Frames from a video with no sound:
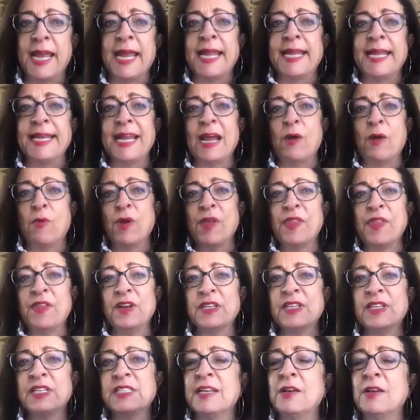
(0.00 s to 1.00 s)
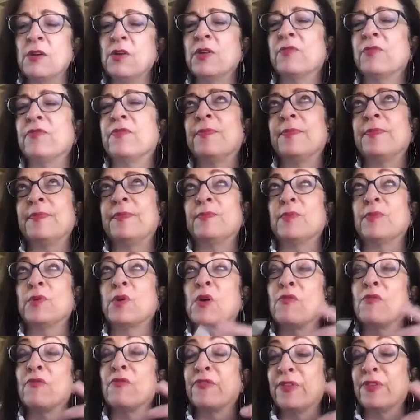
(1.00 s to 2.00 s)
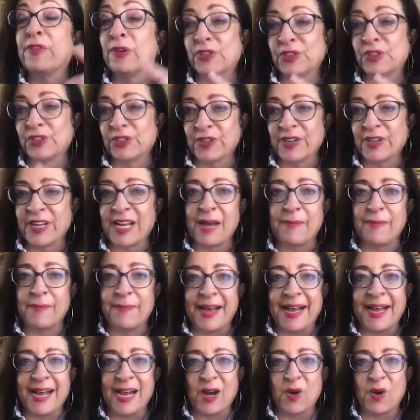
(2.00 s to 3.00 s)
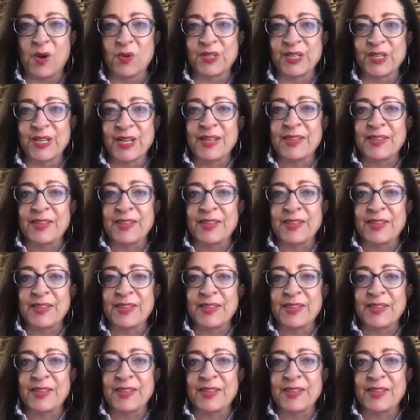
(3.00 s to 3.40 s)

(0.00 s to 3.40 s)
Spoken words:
Now, whether there's a lot of confusion about